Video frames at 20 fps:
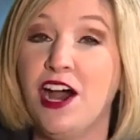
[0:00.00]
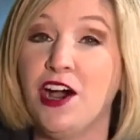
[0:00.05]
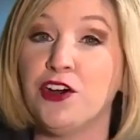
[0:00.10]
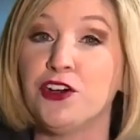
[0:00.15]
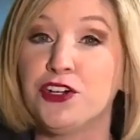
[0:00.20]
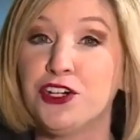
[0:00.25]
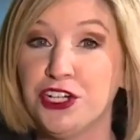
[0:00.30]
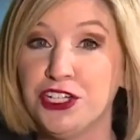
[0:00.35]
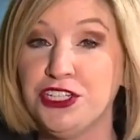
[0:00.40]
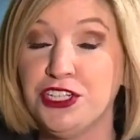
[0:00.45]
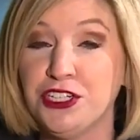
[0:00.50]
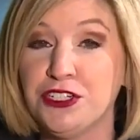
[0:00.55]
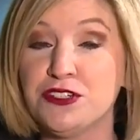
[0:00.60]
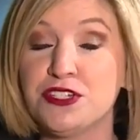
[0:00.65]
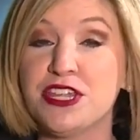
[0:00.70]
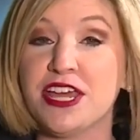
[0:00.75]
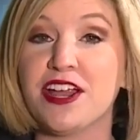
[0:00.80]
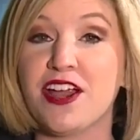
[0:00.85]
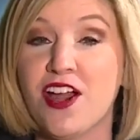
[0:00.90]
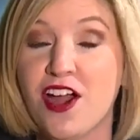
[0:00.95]
Now, good
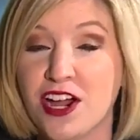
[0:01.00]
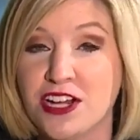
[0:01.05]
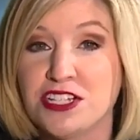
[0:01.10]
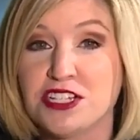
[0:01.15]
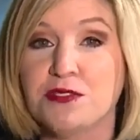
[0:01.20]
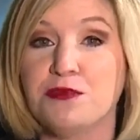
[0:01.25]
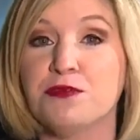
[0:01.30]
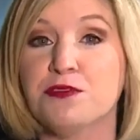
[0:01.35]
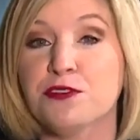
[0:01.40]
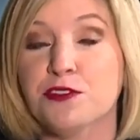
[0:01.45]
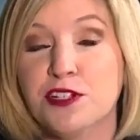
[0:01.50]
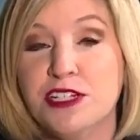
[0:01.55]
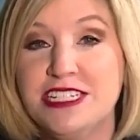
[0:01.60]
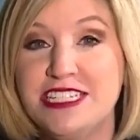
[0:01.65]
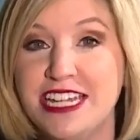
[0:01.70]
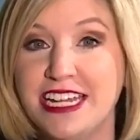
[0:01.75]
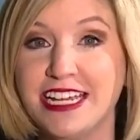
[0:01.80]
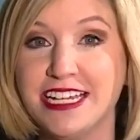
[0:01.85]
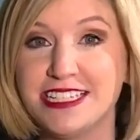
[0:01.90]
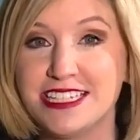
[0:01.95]
news, there are some
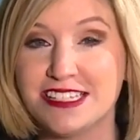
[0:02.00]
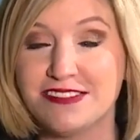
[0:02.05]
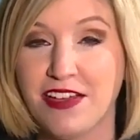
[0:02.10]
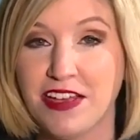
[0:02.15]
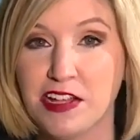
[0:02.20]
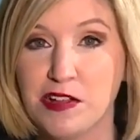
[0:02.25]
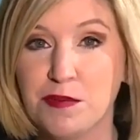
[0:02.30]
free tickets